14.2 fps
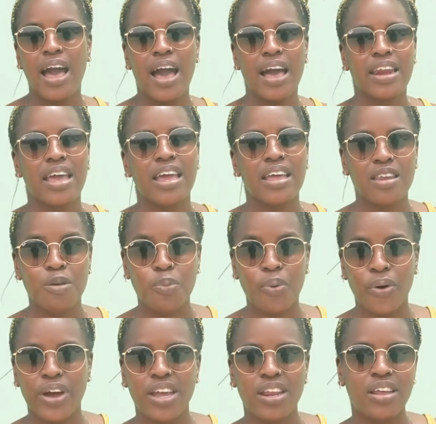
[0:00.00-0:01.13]
at any
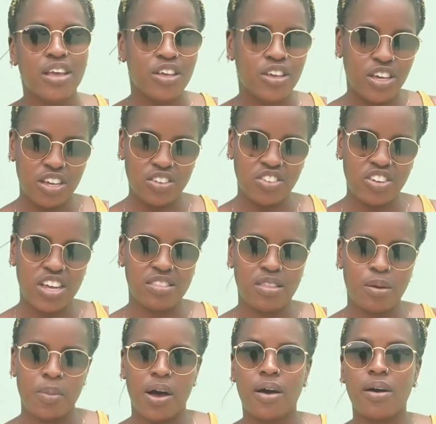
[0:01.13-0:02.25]
point, you can check
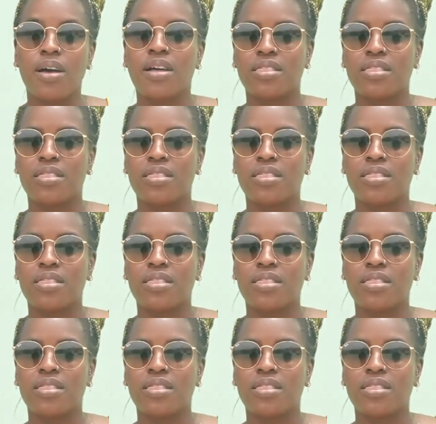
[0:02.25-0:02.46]
them out.